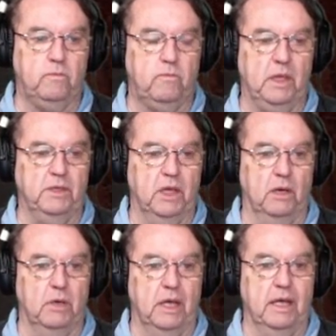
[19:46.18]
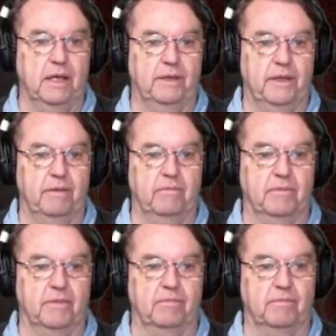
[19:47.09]
So
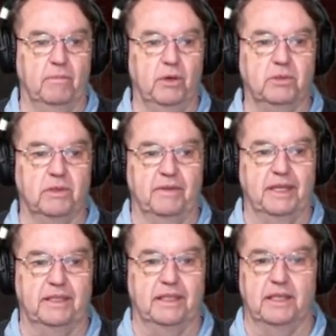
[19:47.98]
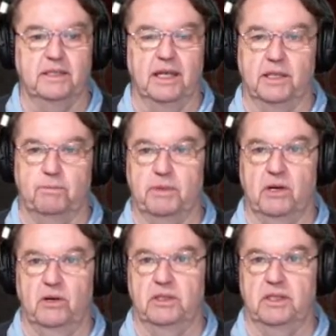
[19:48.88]
most of this is just
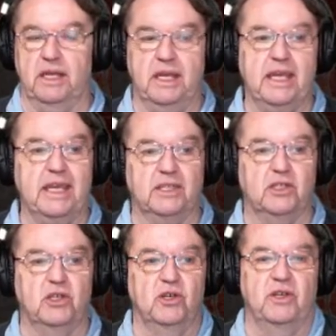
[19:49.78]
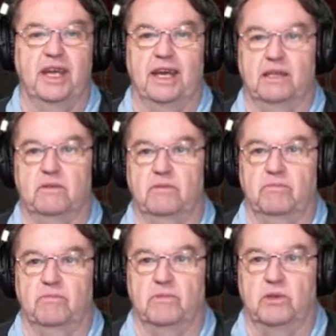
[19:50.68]
because he is good at
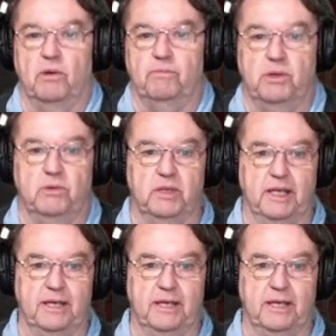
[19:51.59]
computing.